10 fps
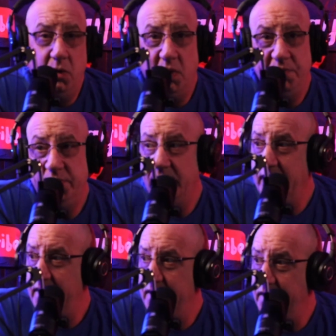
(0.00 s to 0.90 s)
whoever's
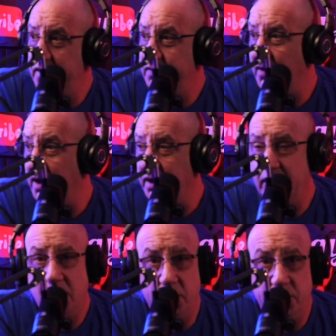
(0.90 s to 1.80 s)
leading this fucking
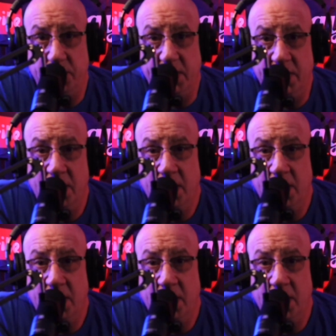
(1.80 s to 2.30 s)
country